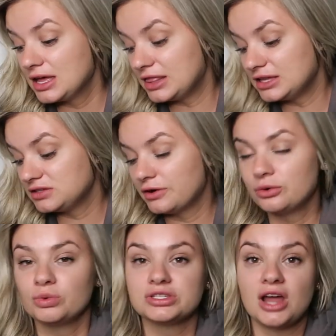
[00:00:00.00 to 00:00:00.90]
this
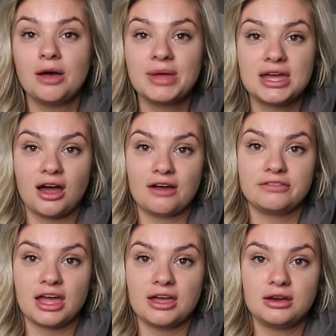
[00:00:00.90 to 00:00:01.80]
phone was not paid
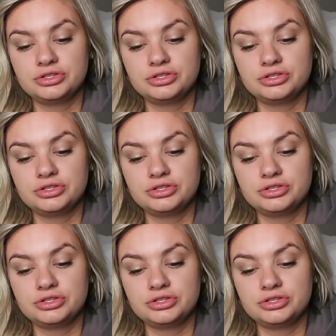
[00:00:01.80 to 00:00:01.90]
off yet.